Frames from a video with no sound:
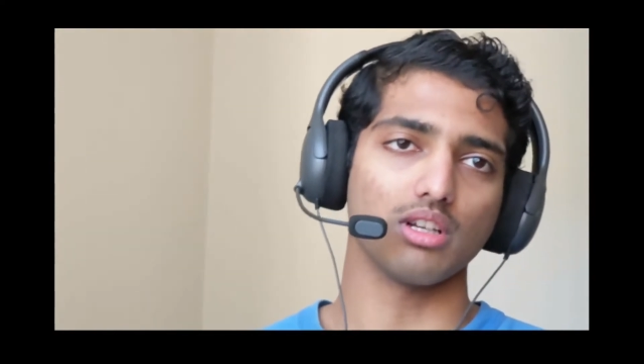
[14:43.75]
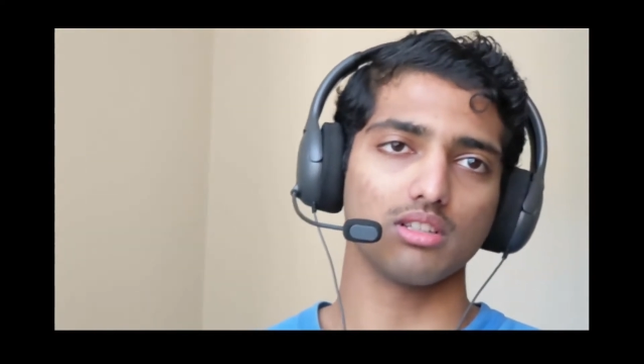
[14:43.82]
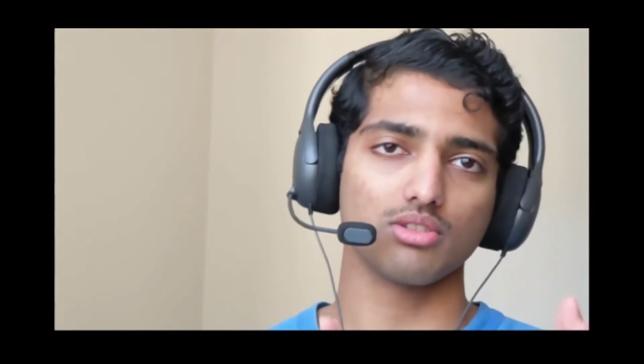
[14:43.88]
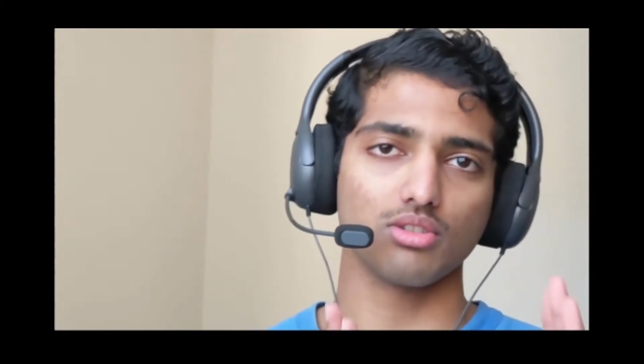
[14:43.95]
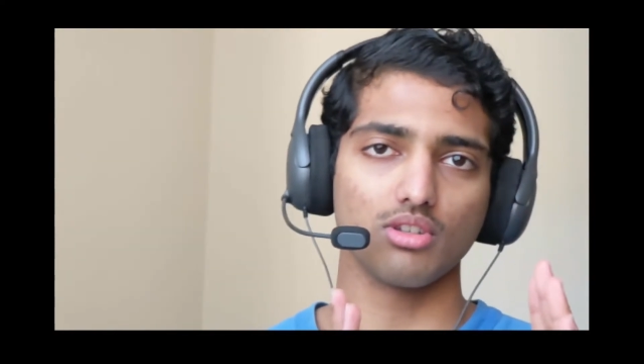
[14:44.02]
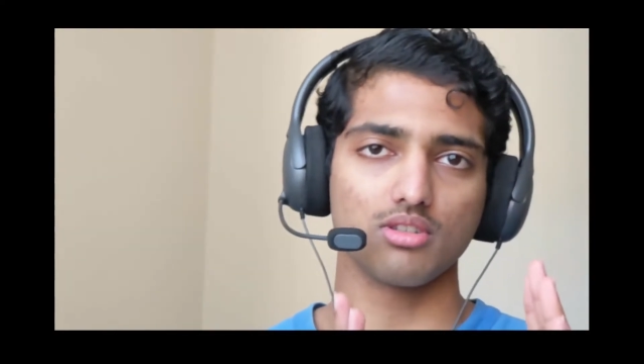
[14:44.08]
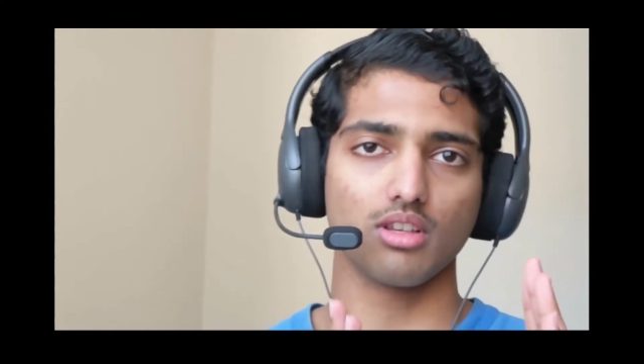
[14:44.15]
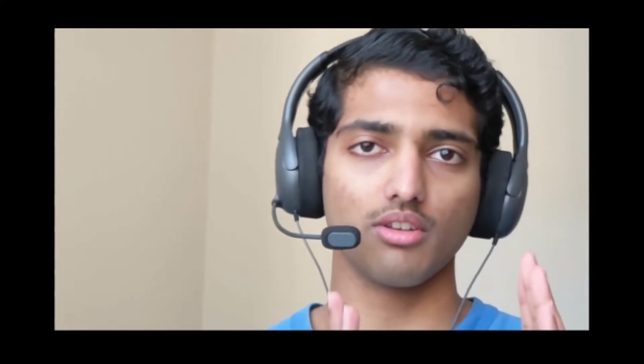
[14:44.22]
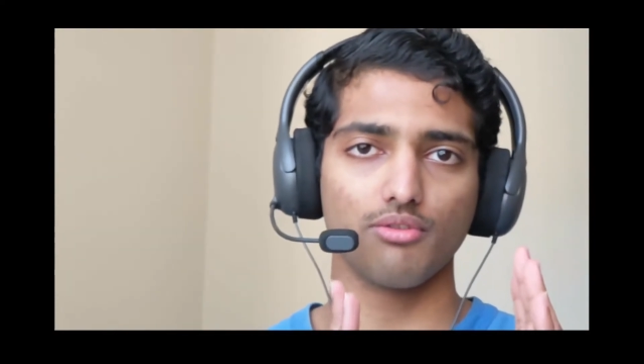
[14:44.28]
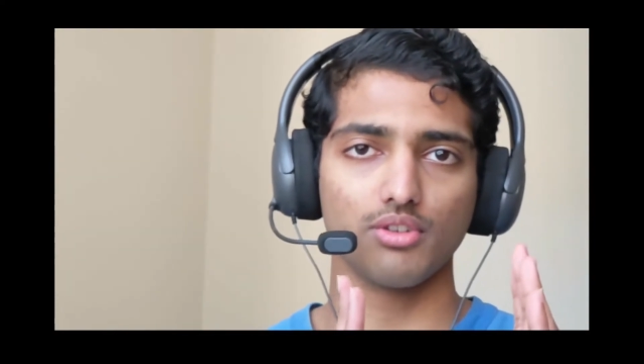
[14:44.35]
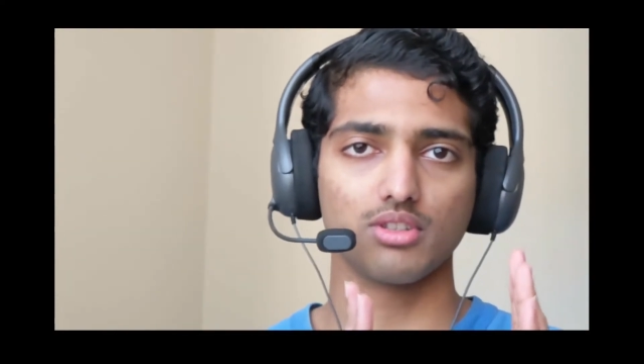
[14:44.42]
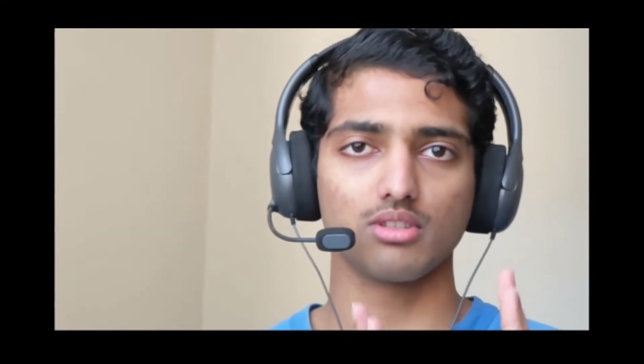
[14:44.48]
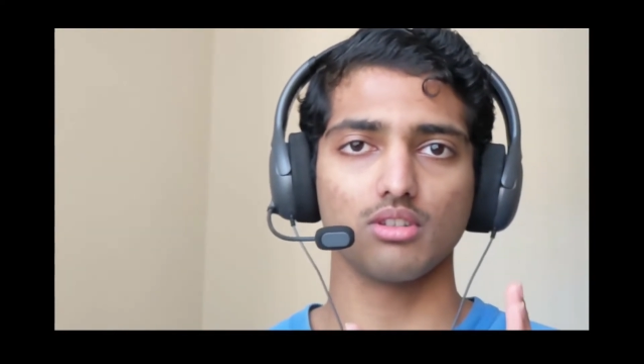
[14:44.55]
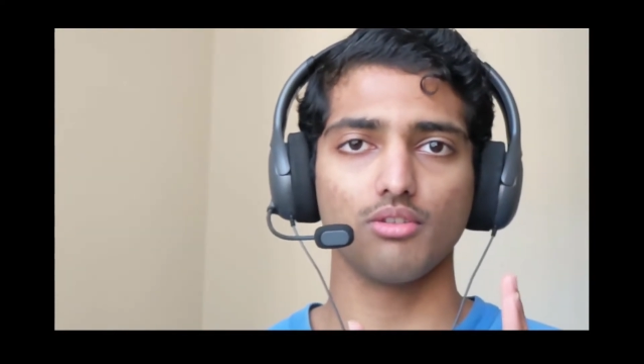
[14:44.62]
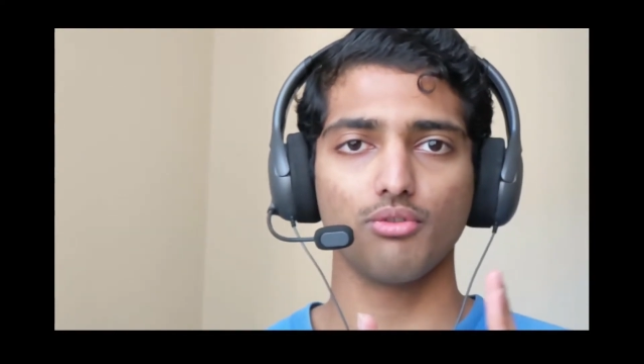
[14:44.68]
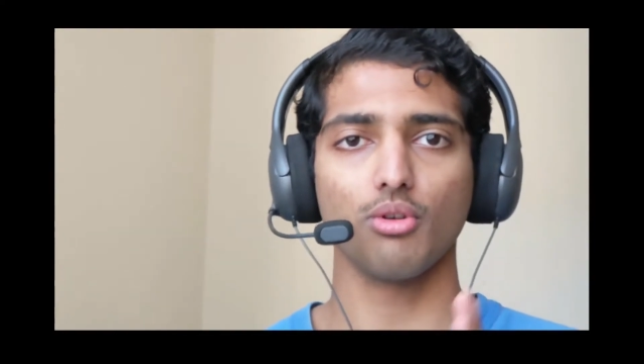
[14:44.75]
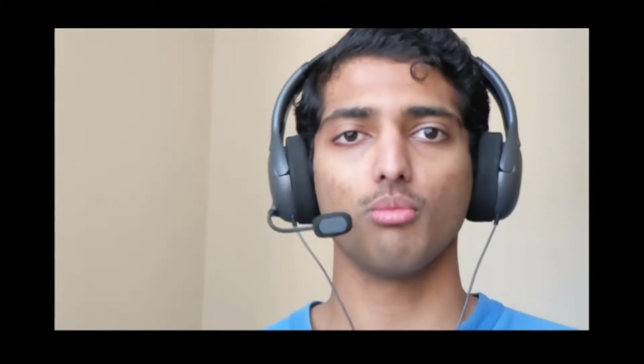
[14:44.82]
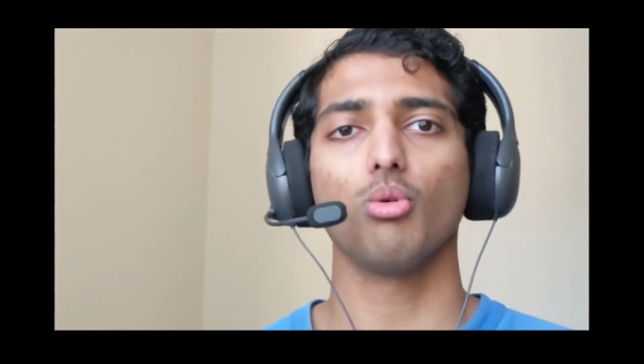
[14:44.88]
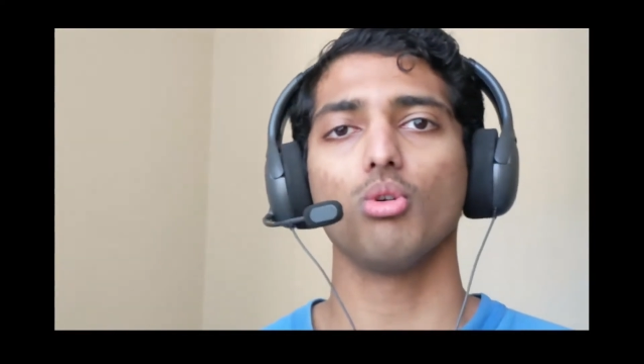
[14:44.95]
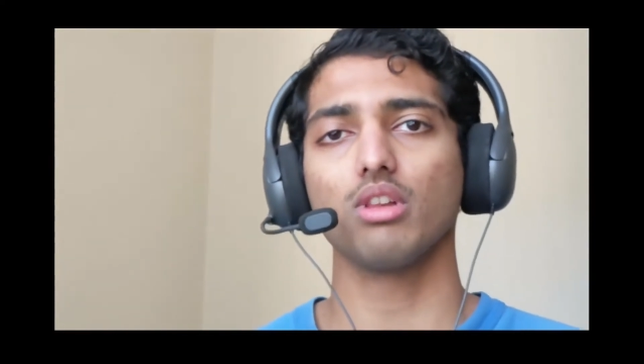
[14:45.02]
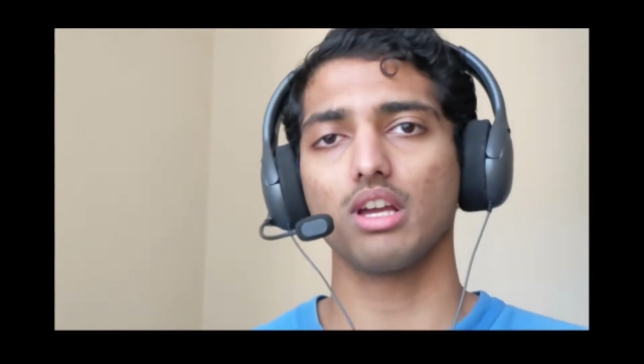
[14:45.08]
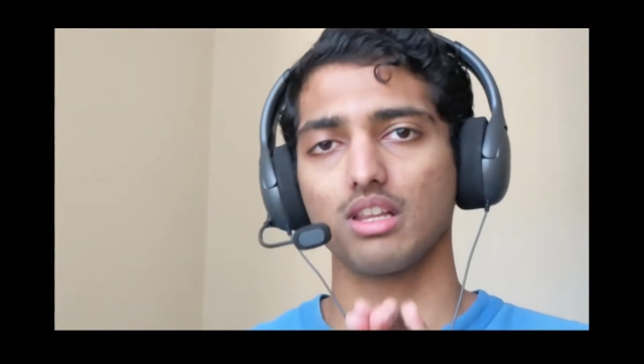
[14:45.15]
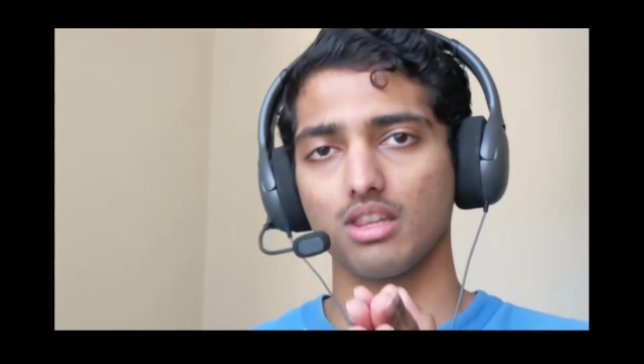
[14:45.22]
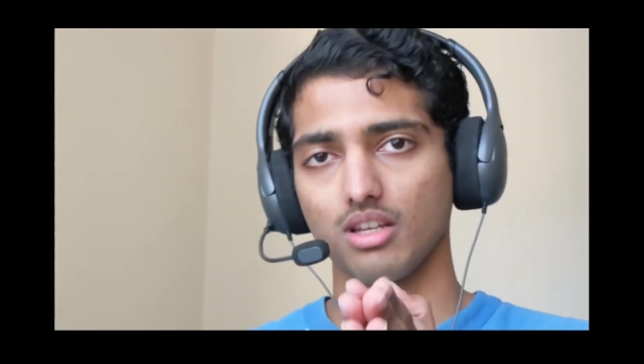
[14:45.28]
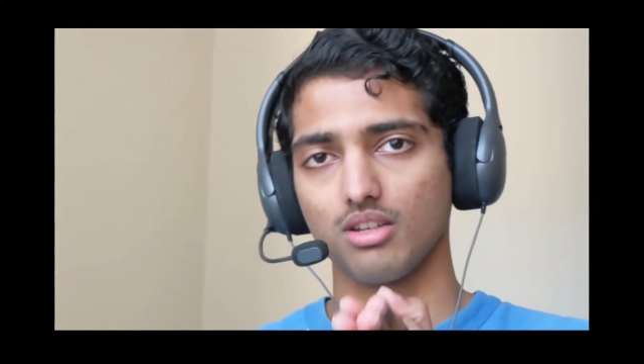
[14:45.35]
So if you're more likely